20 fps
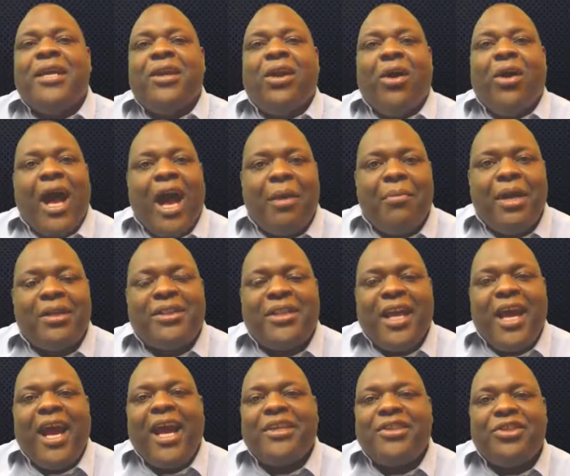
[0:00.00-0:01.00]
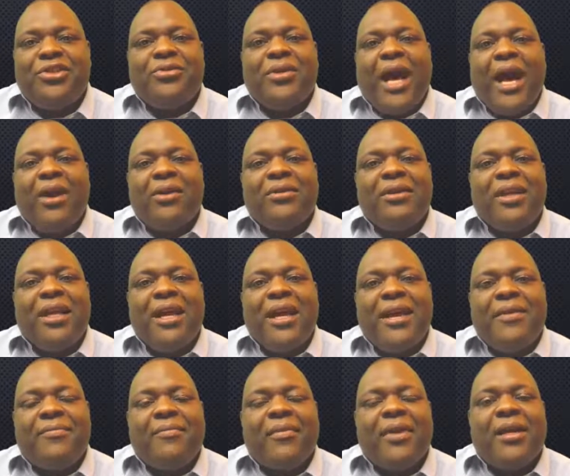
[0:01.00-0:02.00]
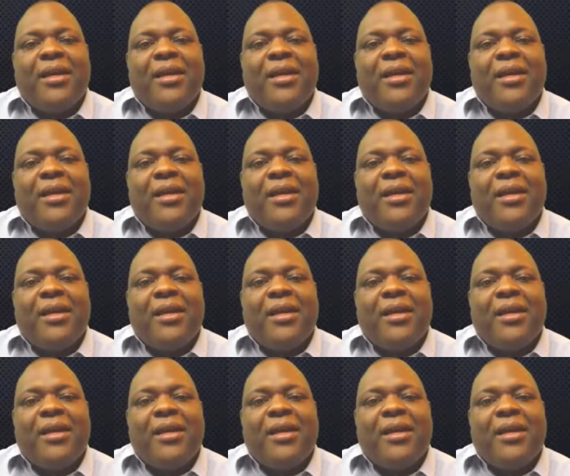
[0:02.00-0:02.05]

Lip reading: how much cash did you outlay?